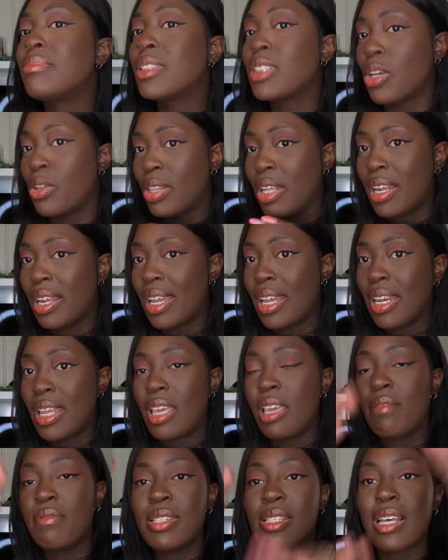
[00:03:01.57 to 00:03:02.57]
so that it
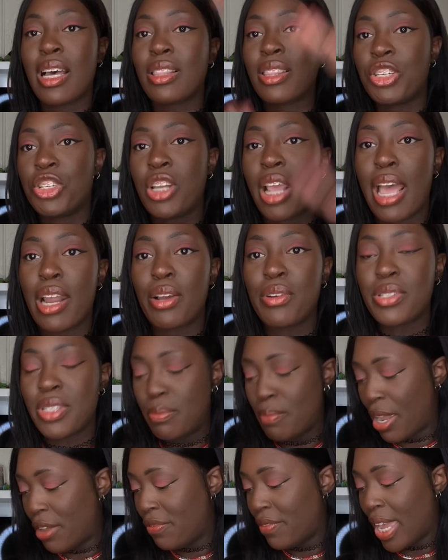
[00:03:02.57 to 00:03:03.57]
evens out the shadows in
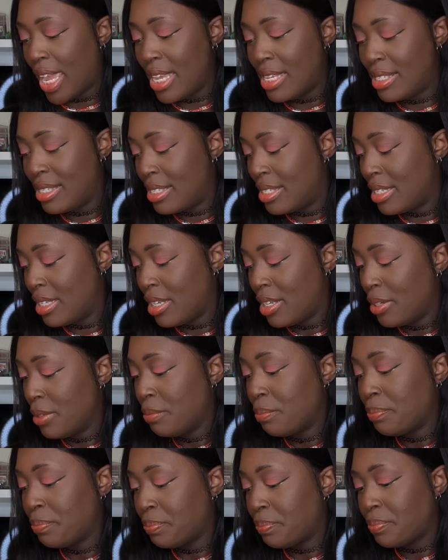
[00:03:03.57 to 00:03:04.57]
my face.
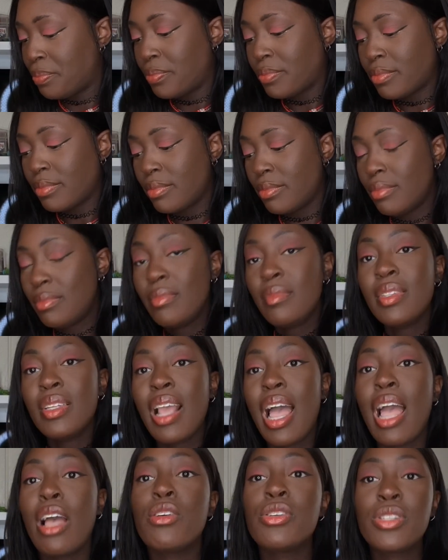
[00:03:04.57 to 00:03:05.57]

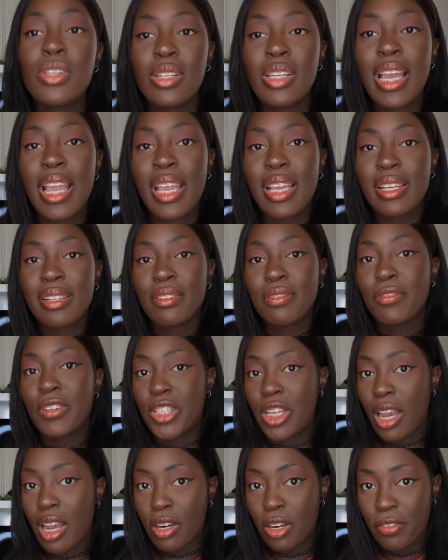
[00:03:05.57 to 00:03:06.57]
I also like
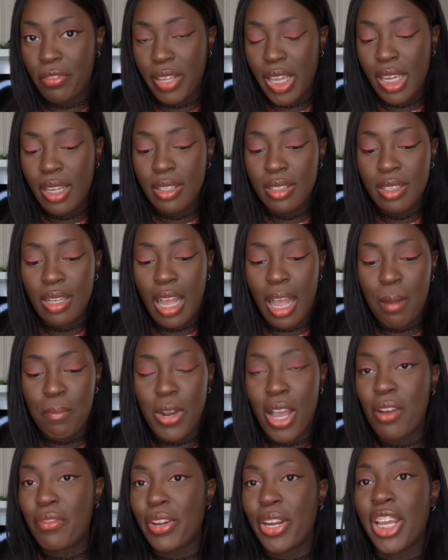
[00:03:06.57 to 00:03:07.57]
photography. I'm
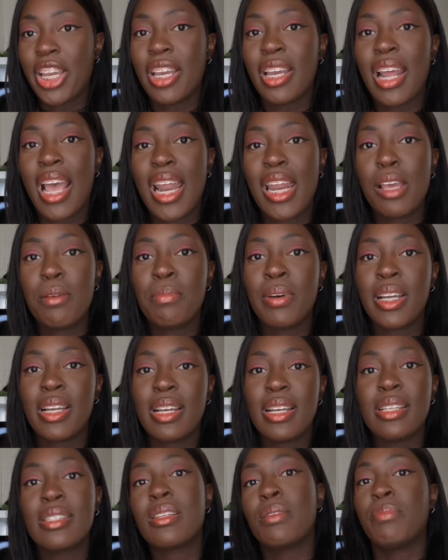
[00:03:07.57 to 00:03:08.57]
not very good at it, but it
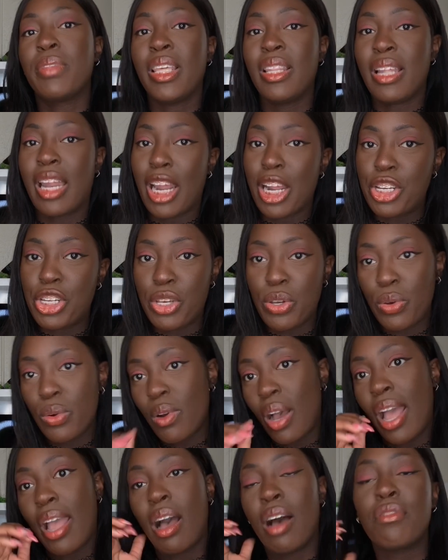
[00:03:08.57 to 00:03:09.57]
is something that I do.
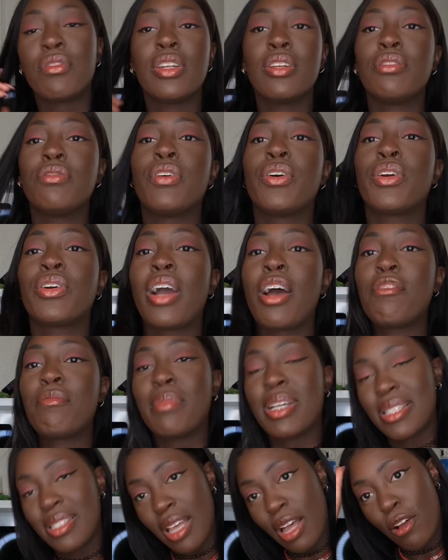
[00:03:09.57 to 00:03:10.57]
I often photograph
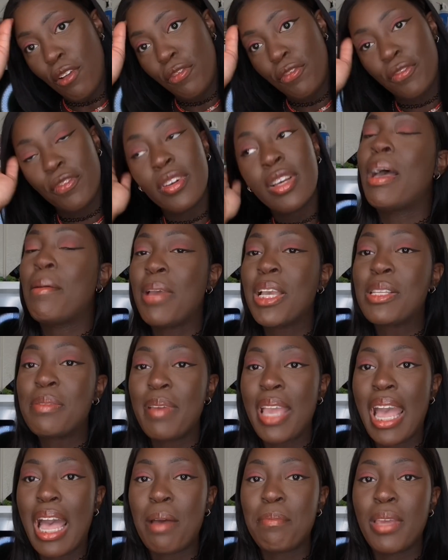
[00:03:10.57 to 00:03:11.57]
myself. That makes me
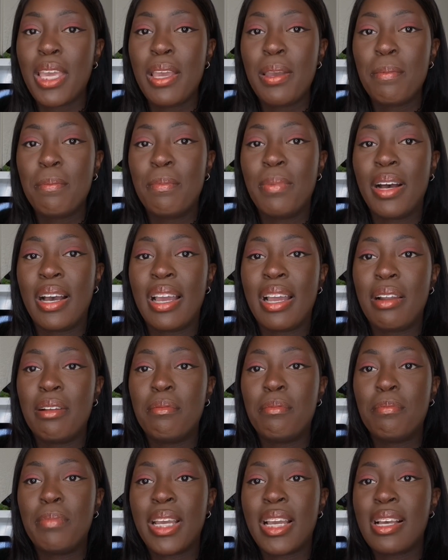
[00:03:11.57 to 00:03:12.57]
happy, but
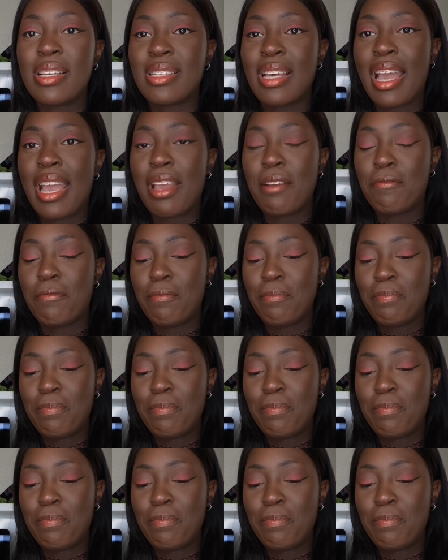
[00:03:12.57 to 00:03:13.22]
because I've